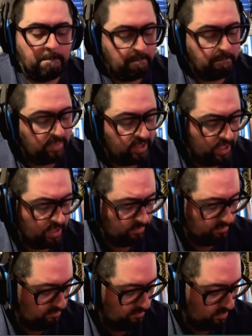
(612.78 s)
but yeah,
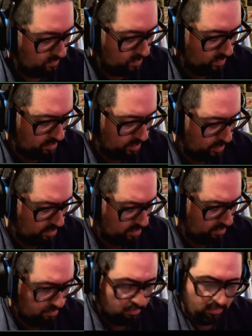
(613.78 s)
overall good.
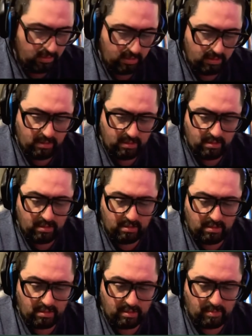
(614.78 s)

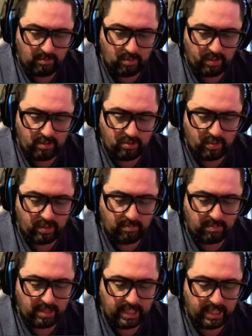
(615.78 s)
I'm quite enjoying it. I'm
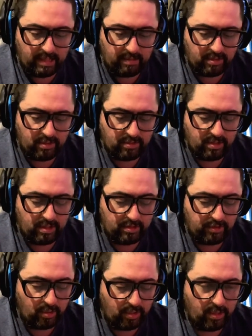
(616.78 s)
glad how it's
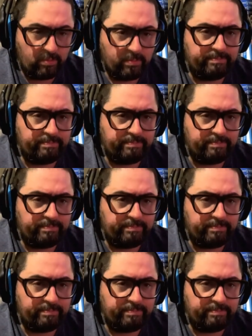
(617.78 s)
turned out.